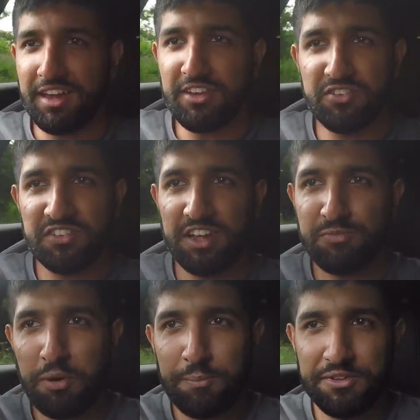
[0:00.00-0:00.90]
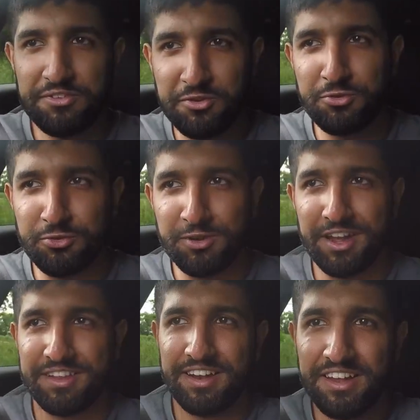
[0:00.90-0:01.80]
It just stays proper neutral.
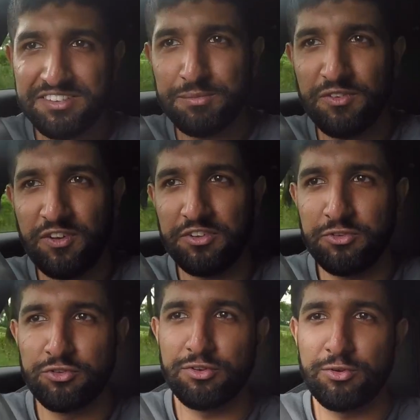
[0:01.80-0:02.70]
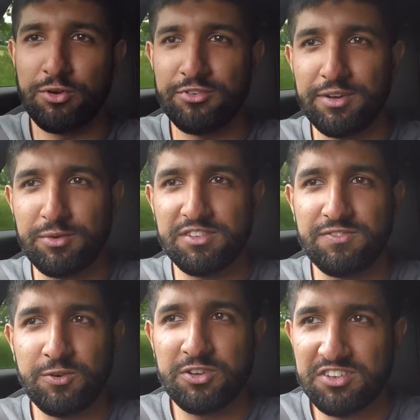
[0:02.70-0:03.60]
Like the last time I felt neutral cornering was the
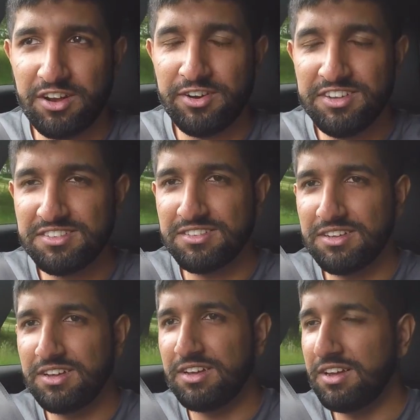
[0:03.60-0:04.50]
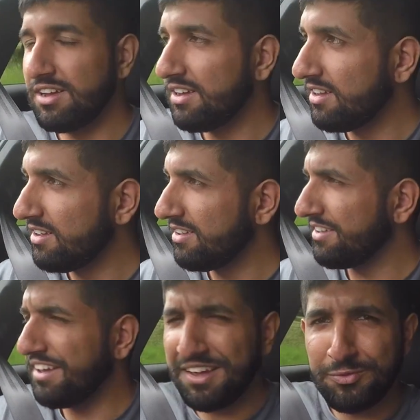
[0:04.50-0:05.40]
Focus RS.
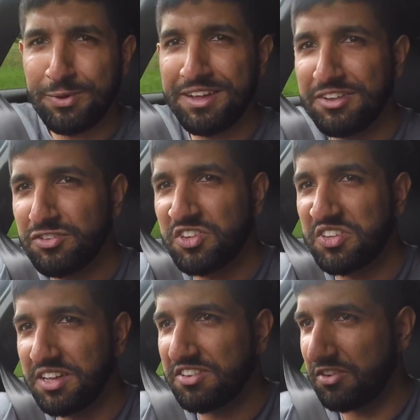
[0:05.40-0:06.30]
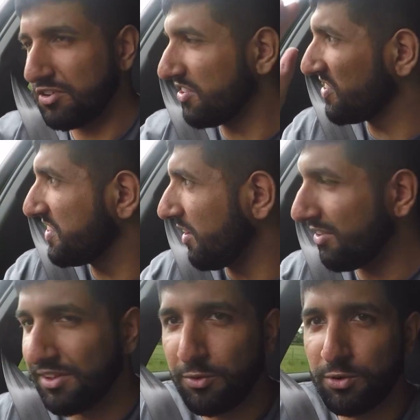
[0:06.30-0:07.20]
Yeah, it's weird. It just sits. You can just sit
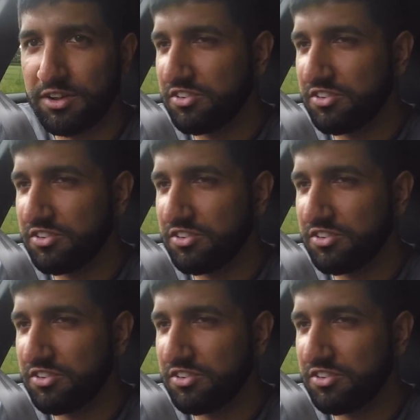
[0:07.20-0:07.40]
on the corner and